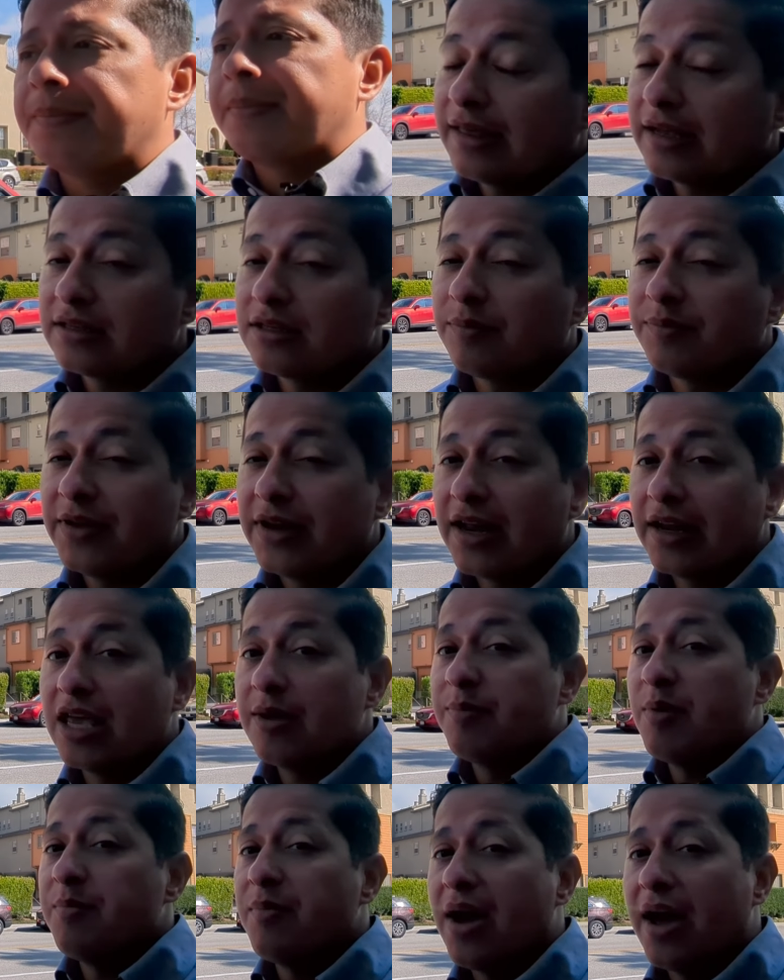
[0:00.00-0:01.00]
That's something I
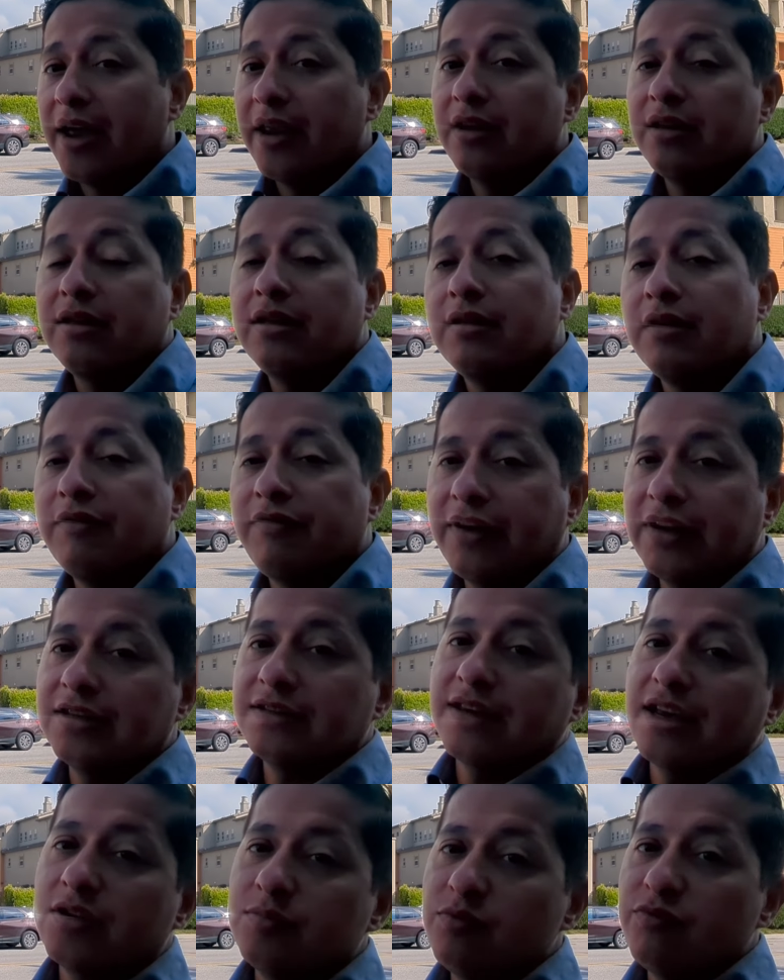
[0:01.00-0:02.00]
keep in mind if I
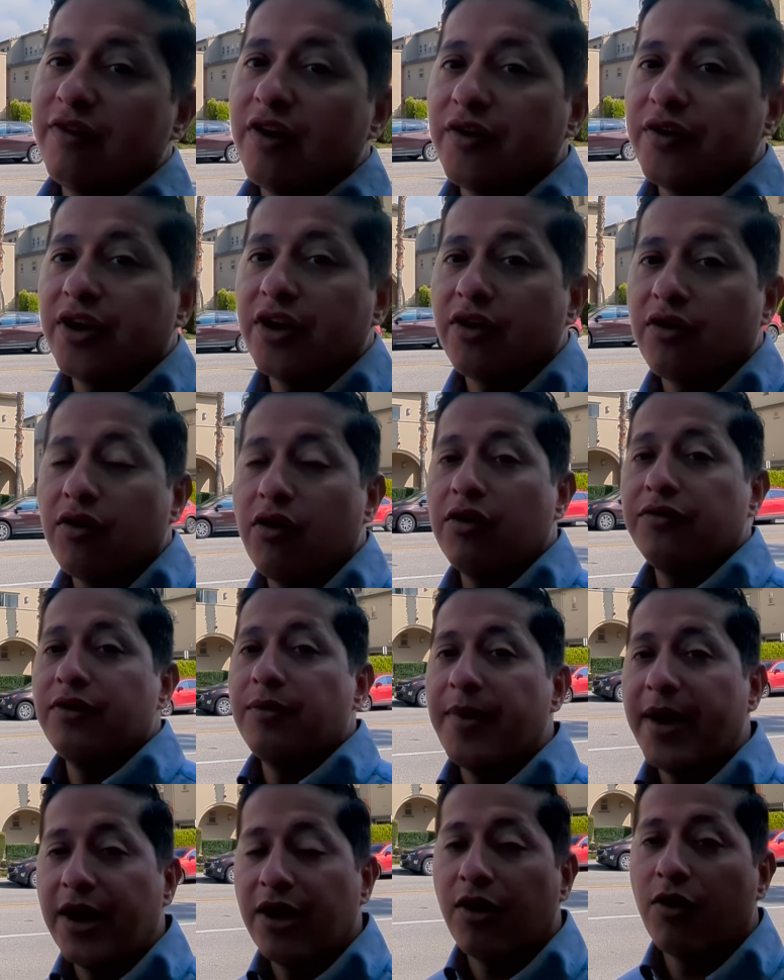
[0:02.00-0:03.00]
decide to move out here,
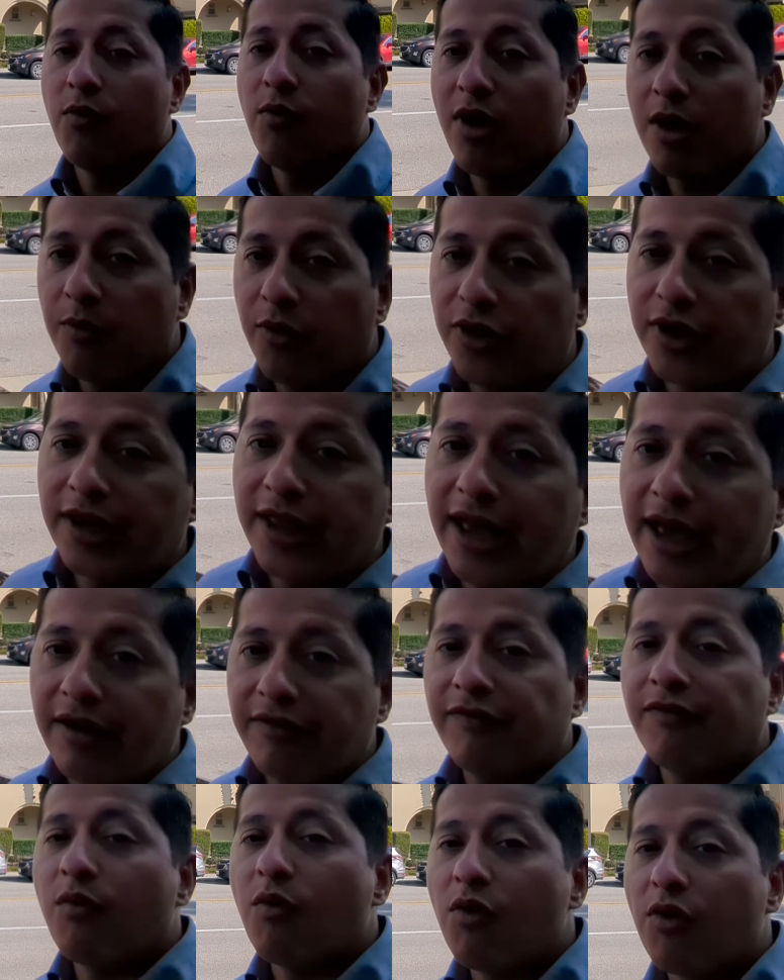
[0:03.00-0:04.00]
depending on what I'm going to
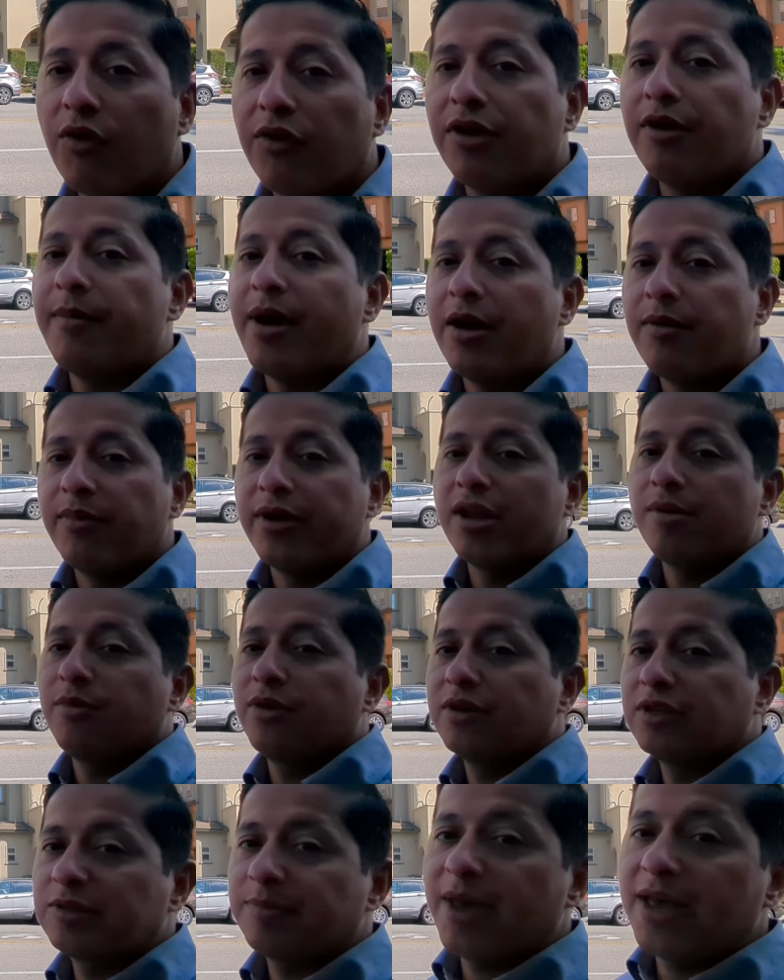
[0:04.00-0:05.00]
get for the amount of money I'm
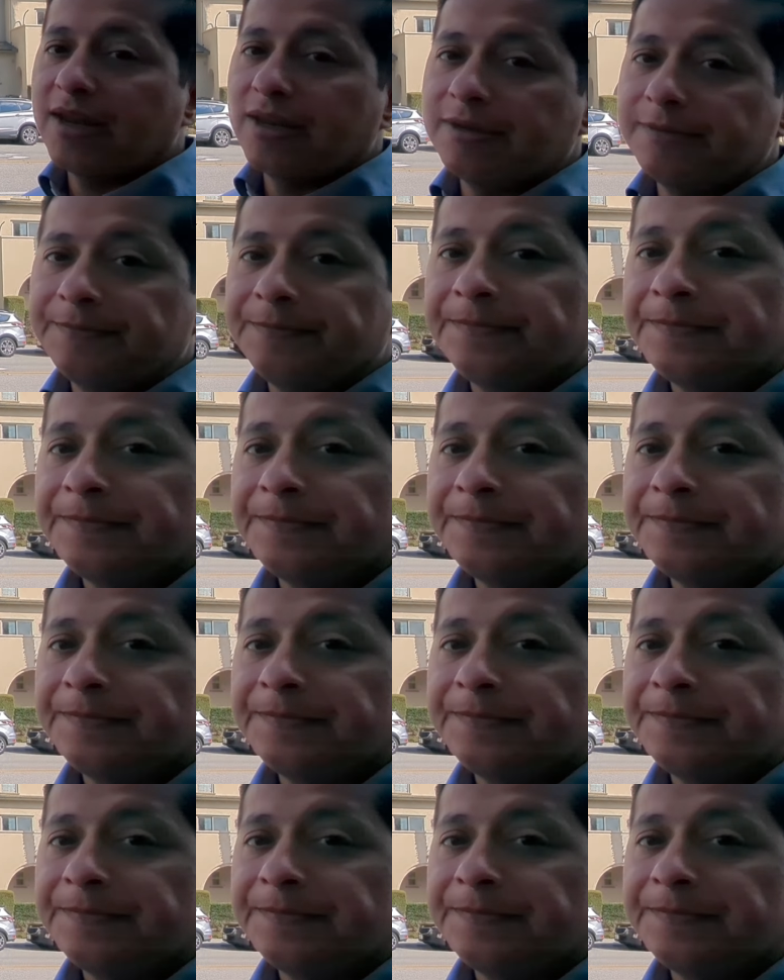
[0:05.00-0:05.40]
going to spend.